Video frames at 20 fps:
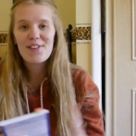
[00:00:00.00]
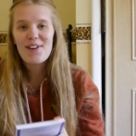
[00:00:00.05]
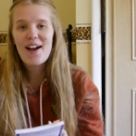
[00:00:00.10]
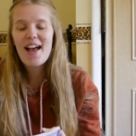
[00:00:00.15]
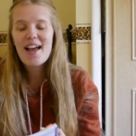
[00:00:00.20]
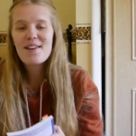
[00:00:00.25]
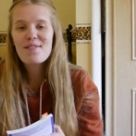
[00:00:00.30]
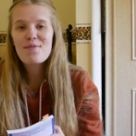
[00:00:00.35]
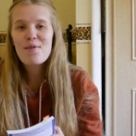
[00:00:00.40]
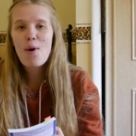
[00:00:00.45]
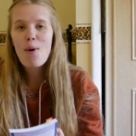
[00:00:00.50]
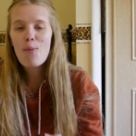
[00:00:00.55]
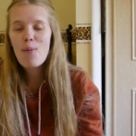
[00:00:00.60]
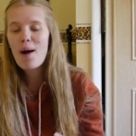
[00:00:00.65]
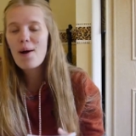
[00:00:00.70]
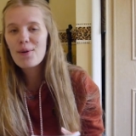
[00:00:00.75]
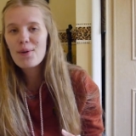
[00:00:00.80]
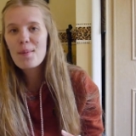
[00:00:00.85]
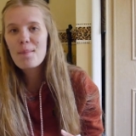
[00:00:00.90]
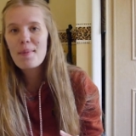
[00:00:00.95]
and
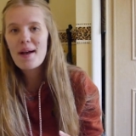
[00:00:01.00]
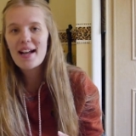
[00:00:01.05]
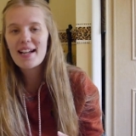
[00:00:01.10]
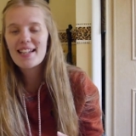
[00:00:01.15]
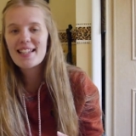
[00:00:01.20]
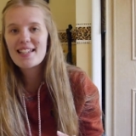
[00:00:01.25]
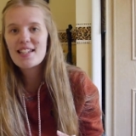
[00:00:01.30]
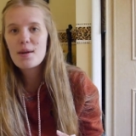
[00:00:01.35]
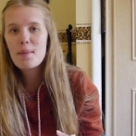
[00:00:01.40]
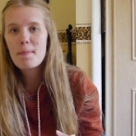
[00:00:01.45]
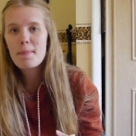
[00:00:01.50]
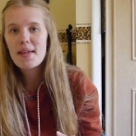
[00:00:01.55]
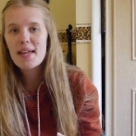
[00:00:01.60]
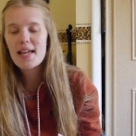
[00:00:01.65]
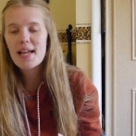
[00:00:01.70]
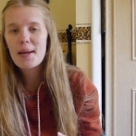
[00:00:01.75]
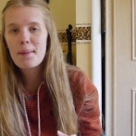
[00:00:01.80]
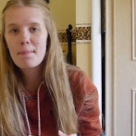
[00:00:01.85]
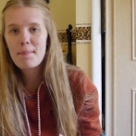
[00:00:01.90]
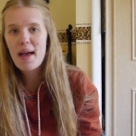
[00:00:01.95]
welcome back to
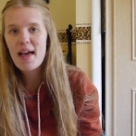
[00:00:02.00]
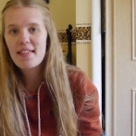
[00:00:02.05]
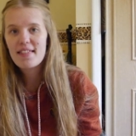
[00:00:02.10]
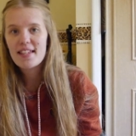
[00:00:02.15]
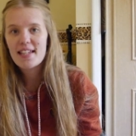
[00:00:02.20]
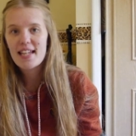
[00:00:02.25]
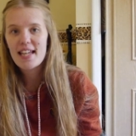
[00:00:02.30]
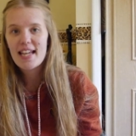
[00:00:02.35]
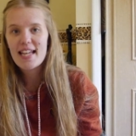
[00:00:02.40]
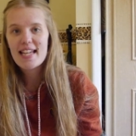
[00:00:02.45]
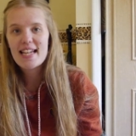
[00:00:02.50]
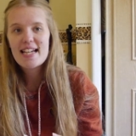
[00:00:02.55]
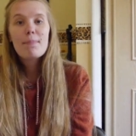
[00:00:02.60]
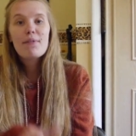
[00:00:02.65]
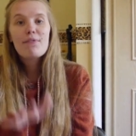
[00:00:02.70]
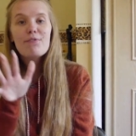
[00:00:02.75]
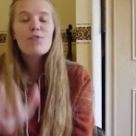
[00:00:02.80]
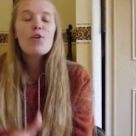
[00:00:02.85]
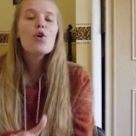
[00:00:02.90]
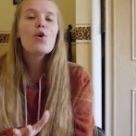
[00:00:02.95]
Being Bethany.
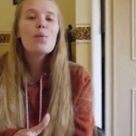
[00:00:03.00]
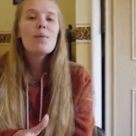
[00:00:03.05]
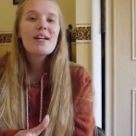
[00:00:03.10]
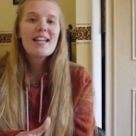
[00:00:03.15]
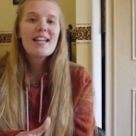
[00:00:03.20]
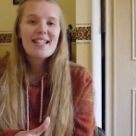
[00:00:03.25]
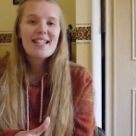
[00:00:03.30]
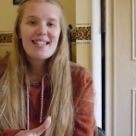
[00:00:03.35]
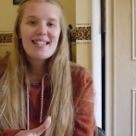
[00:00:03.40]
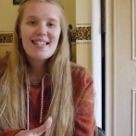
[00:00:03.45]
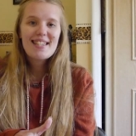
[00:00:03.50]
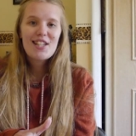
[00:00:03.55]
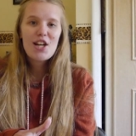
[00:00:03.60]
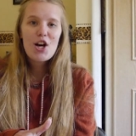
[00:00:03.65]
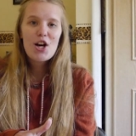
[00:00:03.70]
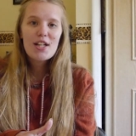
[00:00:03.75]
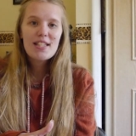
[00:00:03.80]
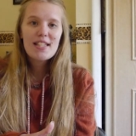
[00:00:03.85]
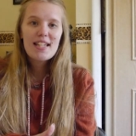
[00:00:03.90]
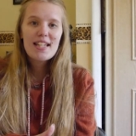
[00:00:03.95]
Before we get
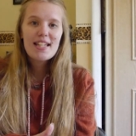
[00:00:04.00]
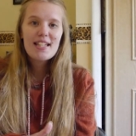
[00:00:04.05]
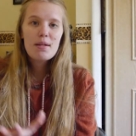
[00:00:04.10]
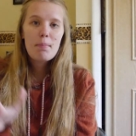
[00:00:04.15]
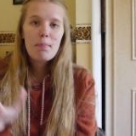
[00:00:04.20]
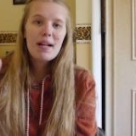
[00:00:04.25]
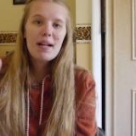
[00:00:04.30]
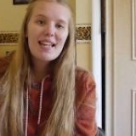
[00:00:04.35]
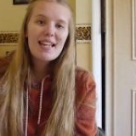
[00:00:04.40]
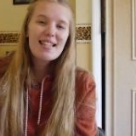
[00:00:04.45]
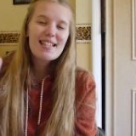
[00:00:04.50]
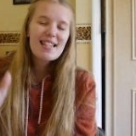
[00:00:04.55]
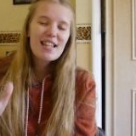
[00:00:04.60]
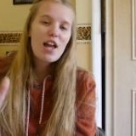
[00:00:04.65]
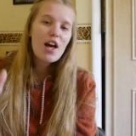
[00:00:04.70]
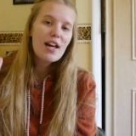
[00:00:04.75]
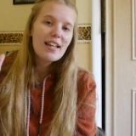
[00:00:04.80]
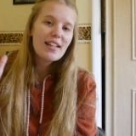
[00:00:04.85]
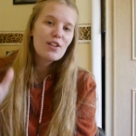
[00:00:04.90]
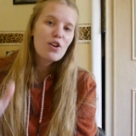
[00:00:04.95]
started, please
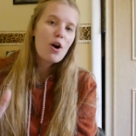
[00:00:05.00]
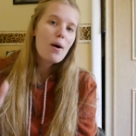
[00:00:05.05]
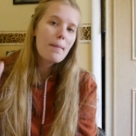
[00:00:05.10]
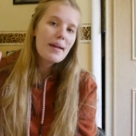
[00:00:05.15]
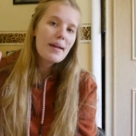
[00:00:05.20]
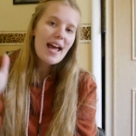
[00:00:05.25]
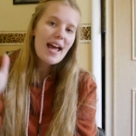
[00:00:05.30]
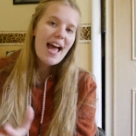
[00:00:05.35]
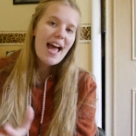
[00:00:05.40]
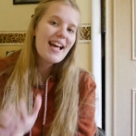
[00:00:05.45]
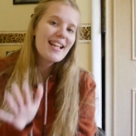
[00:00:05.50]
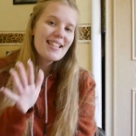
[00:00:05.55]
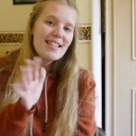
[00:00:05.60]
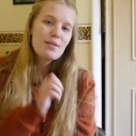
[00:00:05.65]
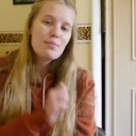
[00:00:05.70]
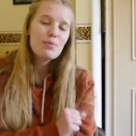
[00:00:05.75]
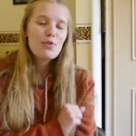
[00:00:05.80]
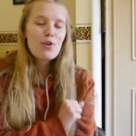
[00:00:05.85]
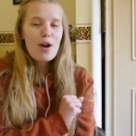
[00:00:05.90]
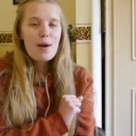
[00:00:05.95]
like, comment and
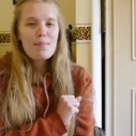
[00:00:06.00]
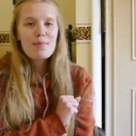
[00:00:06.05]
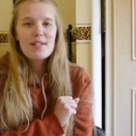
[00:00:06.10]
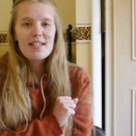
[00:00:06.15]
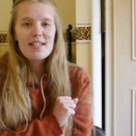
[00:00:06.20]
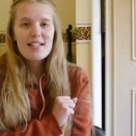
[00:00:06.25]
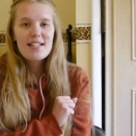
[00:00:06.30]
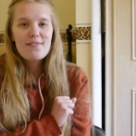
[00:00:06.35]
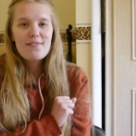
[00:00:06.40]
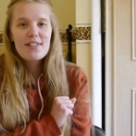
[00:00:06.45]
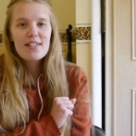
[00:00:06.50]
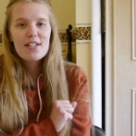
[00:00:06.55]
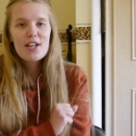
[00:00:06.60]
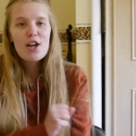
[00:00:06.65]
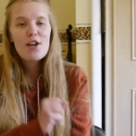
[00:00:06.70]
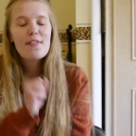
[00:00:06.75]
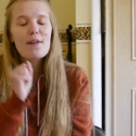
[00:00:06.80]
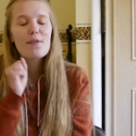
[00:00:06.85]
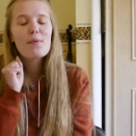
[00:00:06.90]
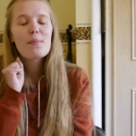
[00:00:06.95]
subscribe to this
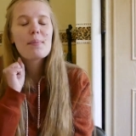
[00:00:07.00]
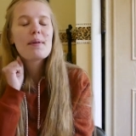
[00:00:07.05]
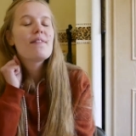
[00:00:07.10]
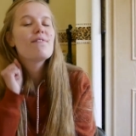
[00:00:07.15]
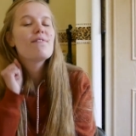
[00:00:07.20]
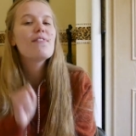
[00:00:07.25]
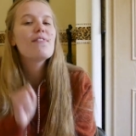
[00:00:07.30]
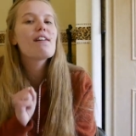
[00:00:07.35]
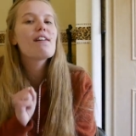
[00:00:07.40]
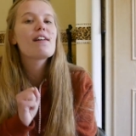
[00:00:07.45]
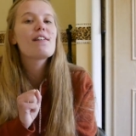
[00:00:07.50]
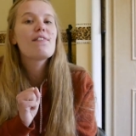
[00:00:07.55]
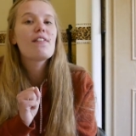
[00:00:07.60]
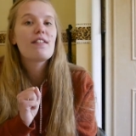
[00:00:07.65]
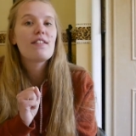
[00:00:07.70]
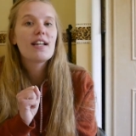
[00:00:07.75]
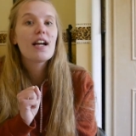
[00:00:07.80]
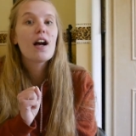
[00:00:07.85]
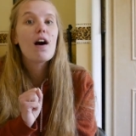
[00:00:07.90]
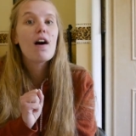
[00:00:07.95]
video. That would be very,
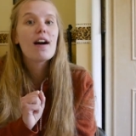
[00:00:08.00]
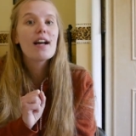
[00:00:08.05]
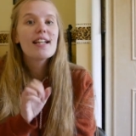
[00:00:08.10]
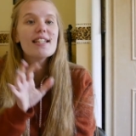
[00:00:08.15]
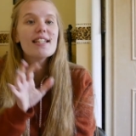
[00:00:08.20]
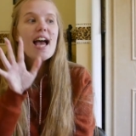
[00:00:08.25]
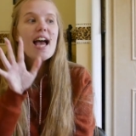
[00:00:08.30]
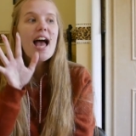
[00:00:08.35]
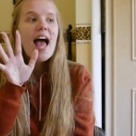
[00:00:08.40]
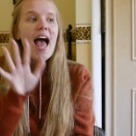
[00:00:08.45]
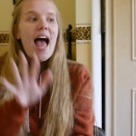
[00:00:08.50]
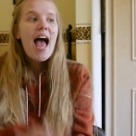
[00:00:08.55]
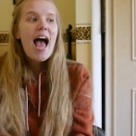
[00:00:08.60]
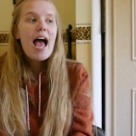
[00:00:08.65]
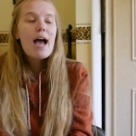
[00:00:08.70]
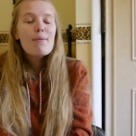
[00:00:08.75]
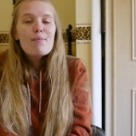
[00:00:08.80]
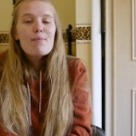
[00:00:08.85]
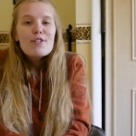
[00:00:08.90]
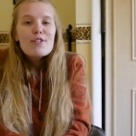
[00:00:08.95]
very kind.
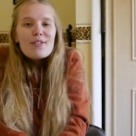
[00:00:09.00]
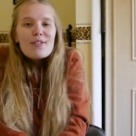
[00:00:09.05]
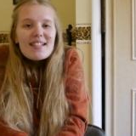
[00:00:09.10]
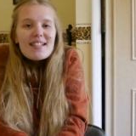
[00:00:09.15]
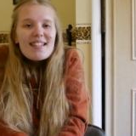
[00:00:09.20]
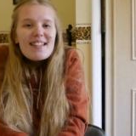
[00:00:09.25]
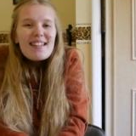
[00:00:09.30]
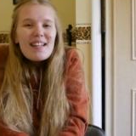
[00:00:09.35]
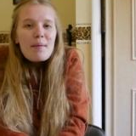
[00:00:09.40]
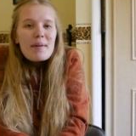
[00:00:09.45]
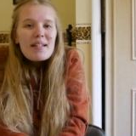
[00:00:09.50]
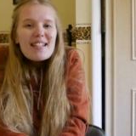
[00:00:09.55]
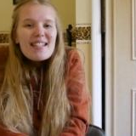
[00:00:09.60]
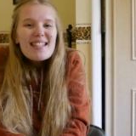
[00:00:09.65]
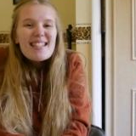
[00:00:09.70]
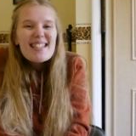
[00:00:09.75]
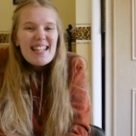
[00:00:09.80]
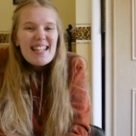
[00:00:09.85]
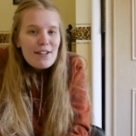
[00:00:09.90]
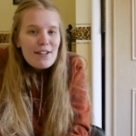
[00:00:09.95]
And we're doing something a
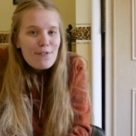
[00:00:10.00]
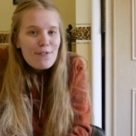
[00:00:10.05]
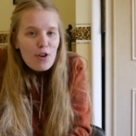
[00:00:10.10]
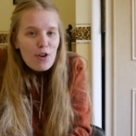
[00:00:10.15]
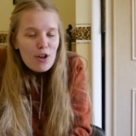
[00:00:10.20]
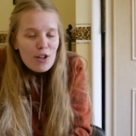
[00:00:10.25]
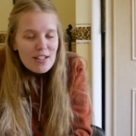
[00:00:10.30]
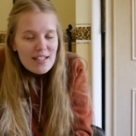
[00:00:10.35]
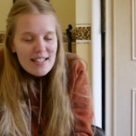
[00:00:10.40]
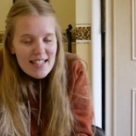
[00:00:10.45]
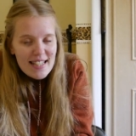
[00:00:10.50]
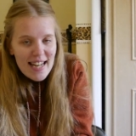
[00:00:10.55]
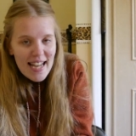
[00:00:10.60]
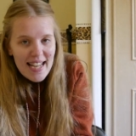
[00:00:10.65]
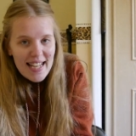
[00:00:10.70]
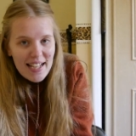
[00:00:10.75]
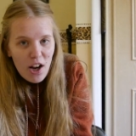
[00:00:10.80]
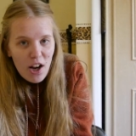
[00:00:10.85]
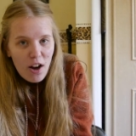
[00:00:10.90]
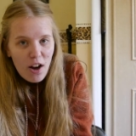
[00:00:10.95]
bit different
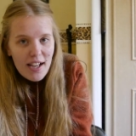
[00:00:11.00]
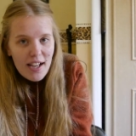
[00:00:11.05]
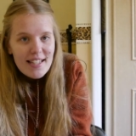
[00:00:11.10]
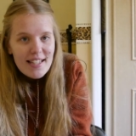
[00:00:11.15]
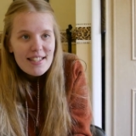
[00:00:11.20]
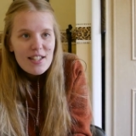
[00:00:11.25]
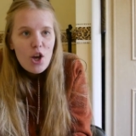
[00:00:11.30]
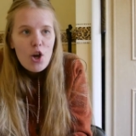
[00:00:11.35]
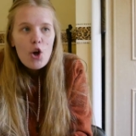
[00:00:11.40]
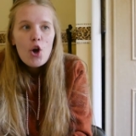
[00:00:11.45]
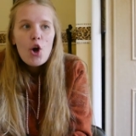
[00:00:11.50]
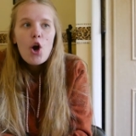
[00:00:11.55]
today, guys.